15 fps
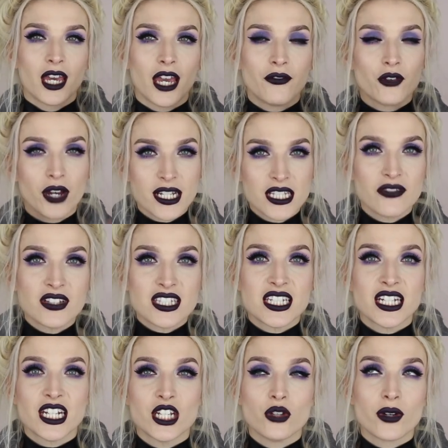If you guys haven't
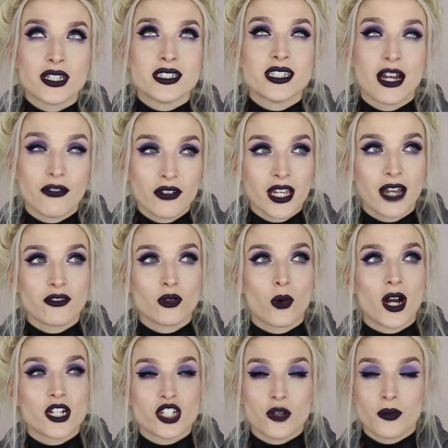seen it, you guys definitely have to
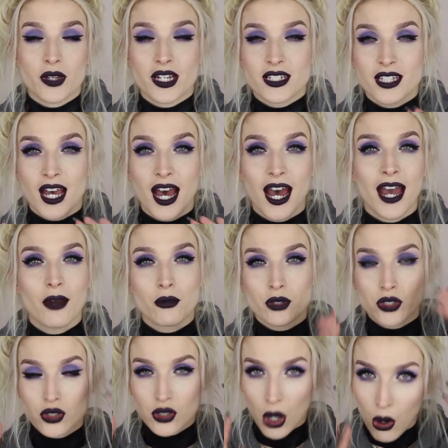watch it because I
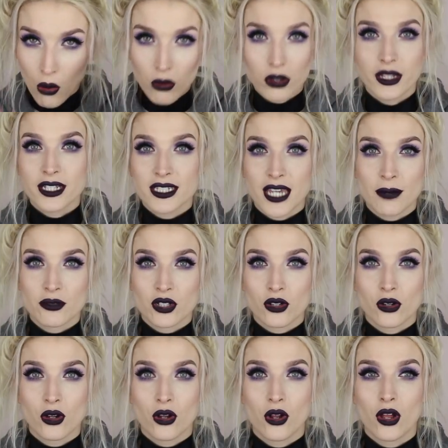was totally
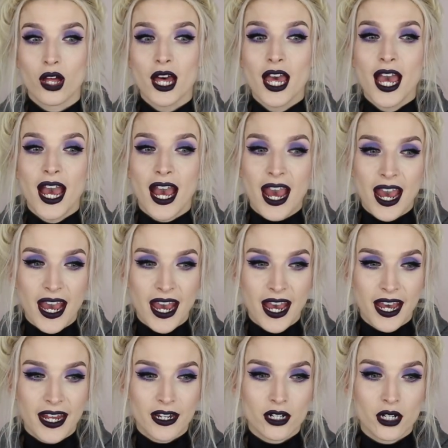skeptical
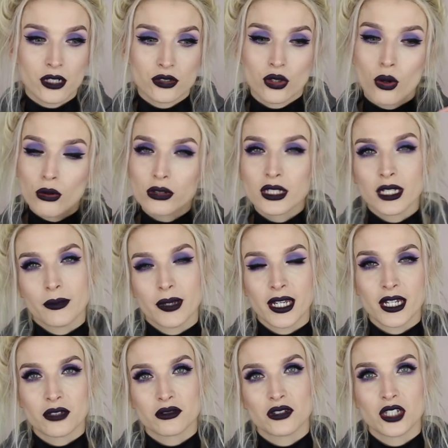and totally
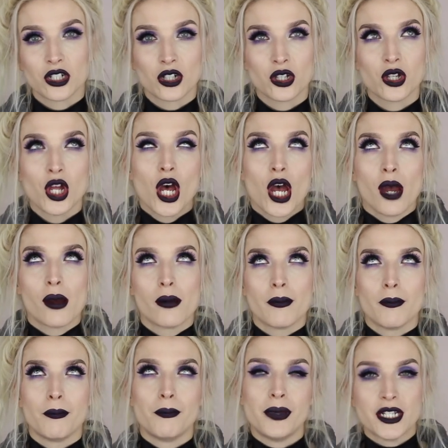being a little
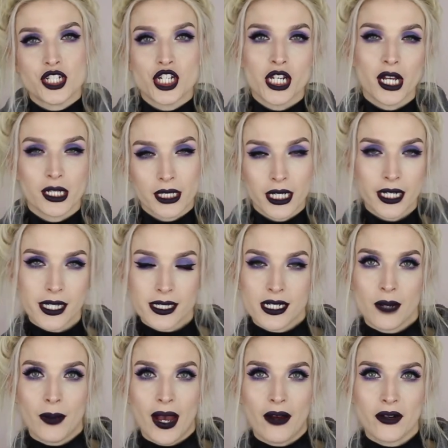bitchy
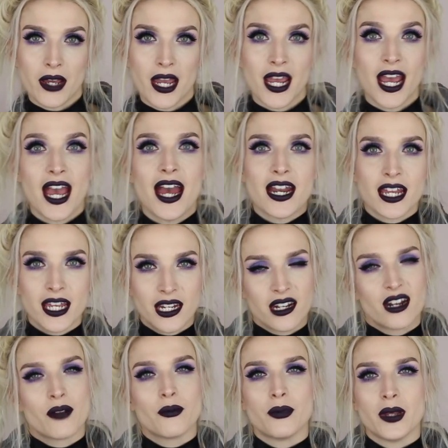elitist about it, and it
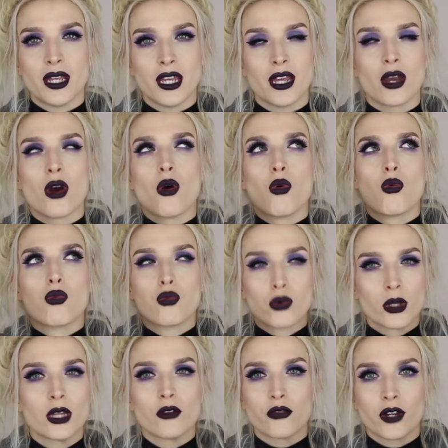ended up being
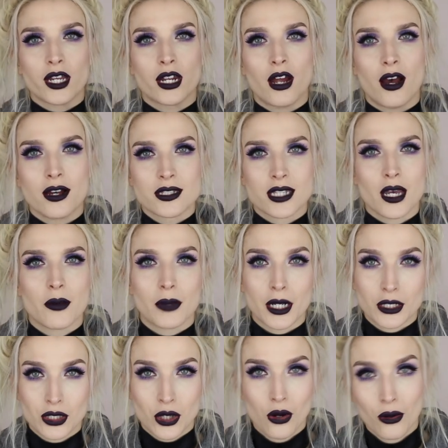really freaking awesome, and
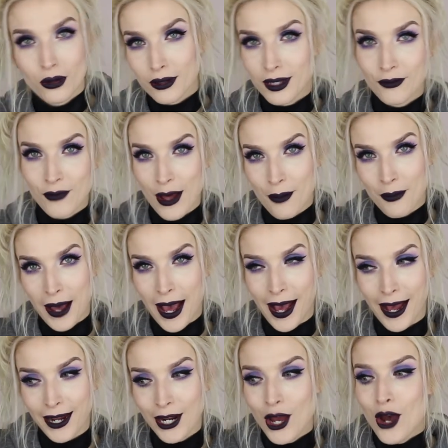I totally felt
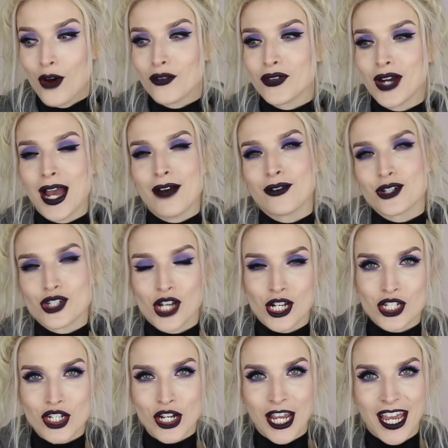bad for ever
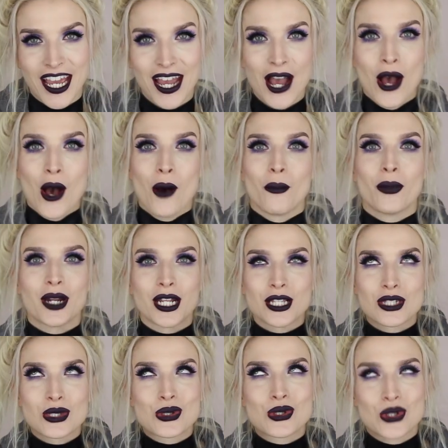judging it, but
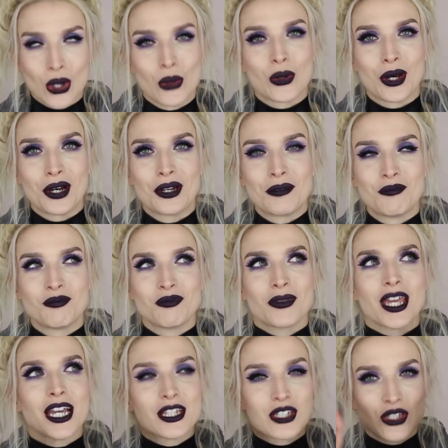it's so good.
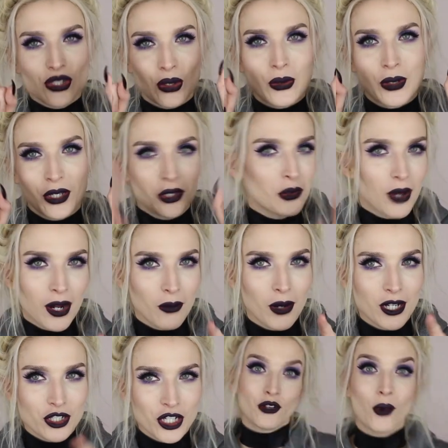It's so good. You gotta watch it.